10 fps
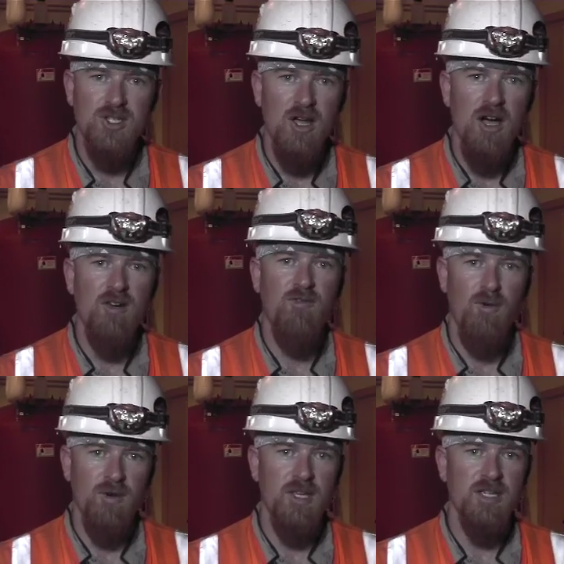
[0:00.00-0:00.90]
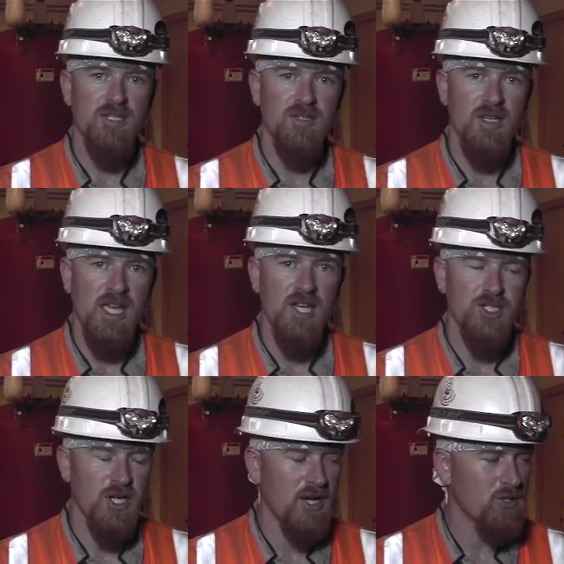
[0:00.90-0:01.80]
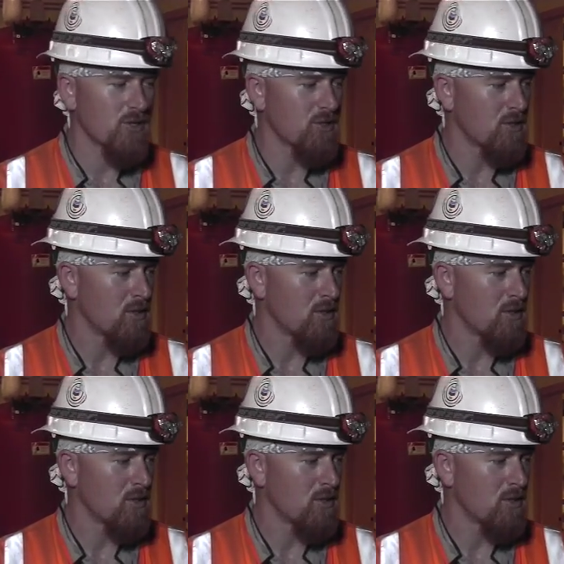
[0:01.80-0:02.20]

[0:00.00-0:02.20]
stock for these heat exchangers.